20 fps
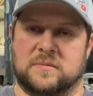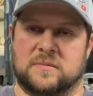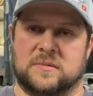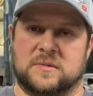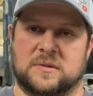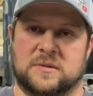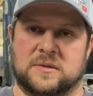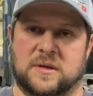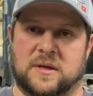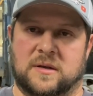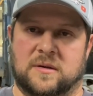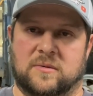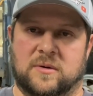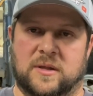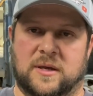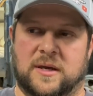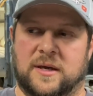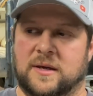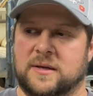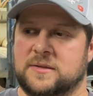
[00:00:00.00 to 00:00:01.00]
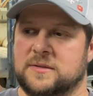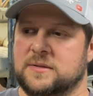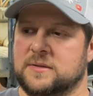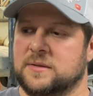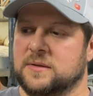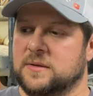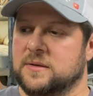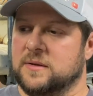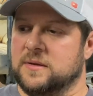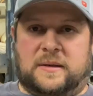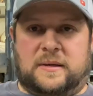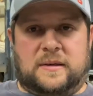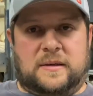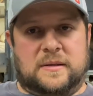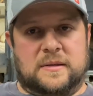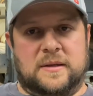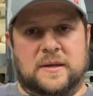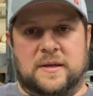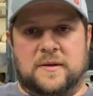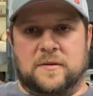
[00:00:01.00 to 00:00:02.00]
Just kind of relax.
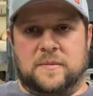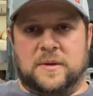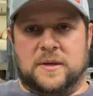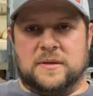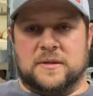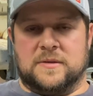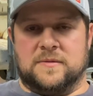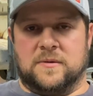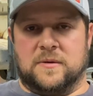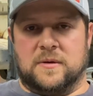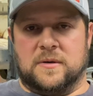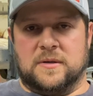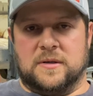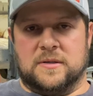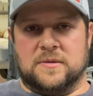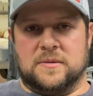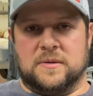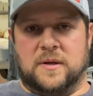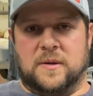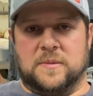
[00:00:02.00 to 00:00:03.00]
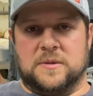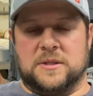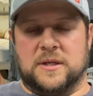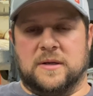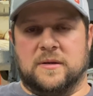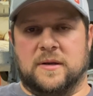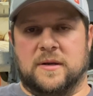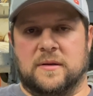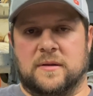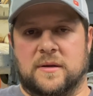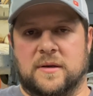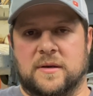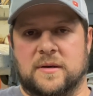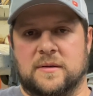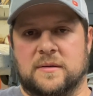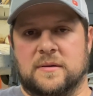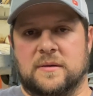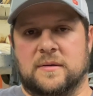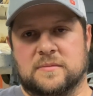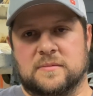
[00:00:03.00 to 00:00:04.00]
Thank you, you made it this far. It does really help the channel out a lot.
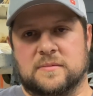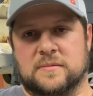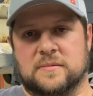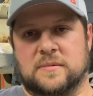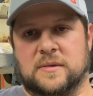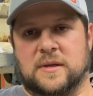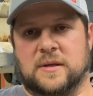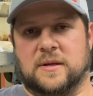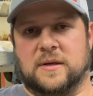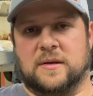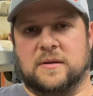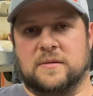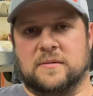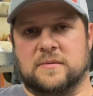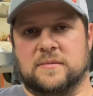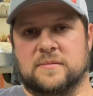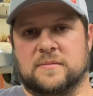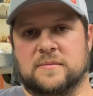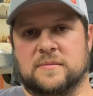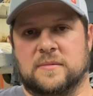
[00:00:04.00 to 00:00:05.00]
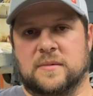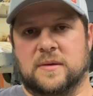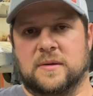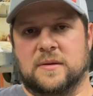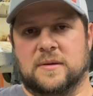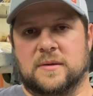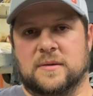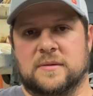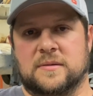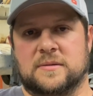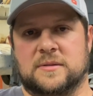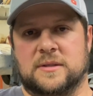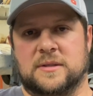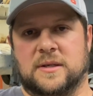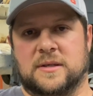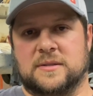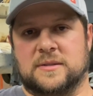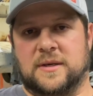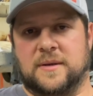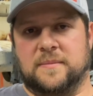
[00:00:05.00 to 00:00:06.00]
And I'll see you
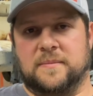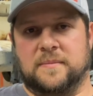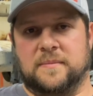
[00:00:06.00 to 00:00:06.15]
next time.